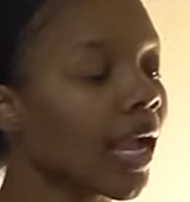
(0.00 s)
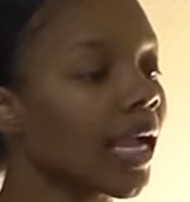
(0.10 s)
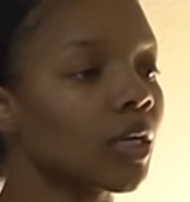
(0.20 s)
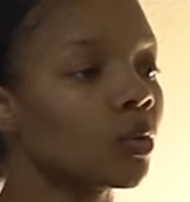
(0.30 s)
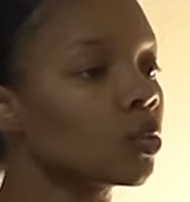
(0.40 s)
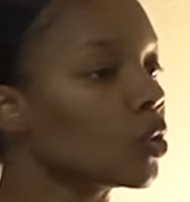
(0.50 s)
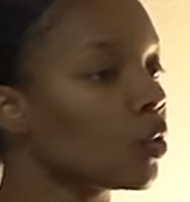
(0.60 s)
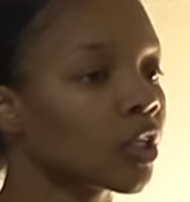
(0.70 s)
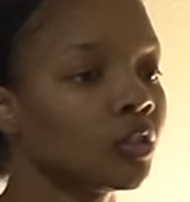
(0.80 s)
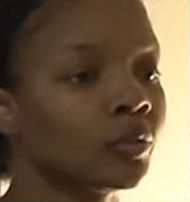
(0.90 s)
I don't know.
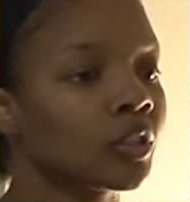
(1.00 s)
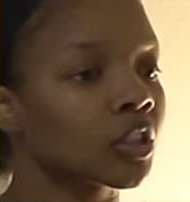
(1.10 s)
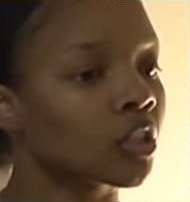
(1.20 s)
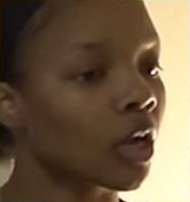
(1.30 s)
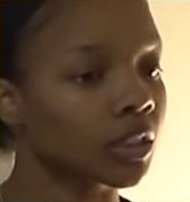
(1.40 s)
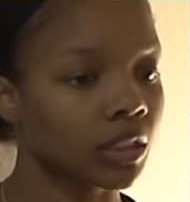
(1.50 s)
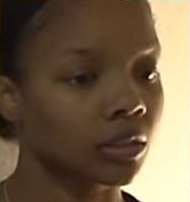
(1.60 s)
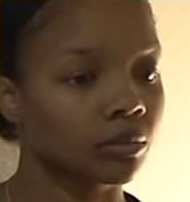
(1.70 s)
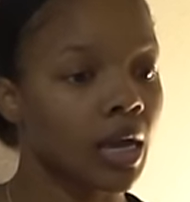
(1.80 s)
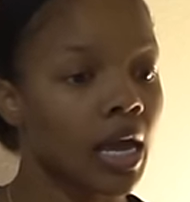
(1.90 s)
Can you just talk to
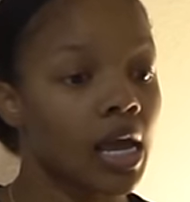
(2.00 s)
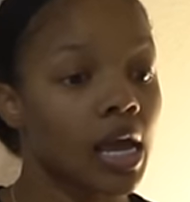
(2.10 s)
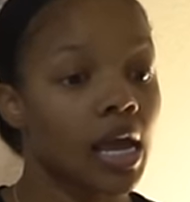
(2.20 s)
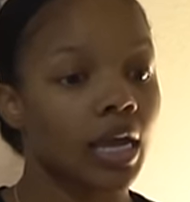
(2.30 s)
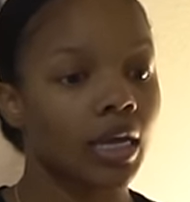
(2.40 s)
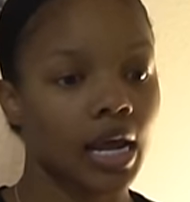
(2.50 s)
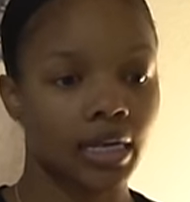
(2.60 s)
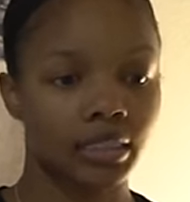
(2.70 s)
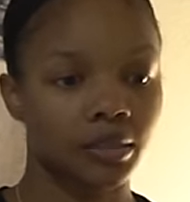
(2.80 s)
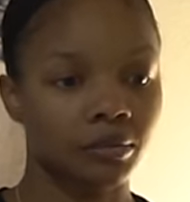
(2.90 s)
him and
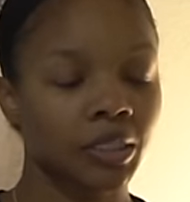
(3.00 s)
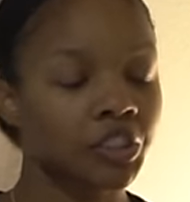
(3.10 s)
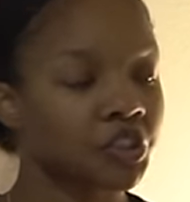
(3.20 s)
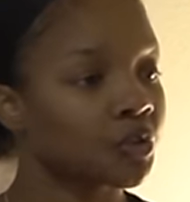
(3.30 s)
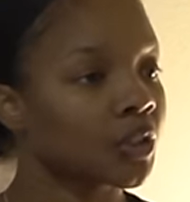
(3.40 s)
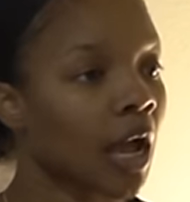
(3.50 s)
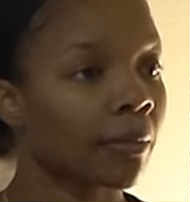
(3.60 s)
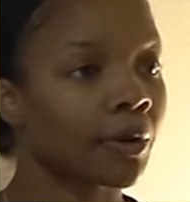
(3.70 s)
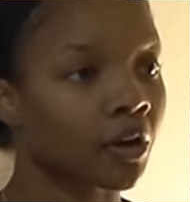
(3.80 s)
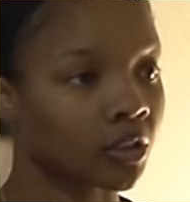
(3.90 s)
ask him to stop
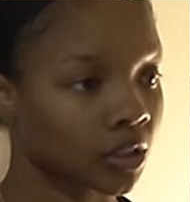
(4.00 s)
cursing?